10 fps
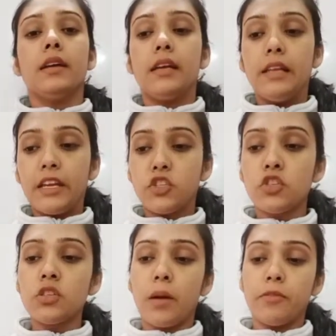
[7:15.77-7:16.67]

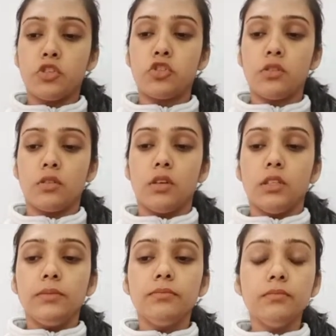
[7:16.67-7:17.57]
Election Commissioner
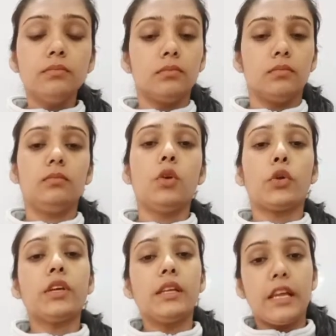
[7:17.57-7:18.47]
or
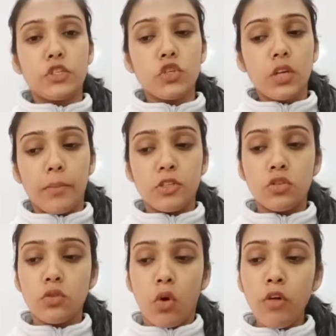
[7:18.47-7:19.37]
the Election
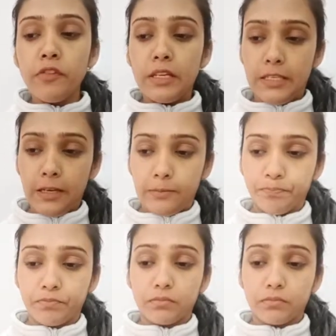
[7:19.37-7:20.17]
Commission of India.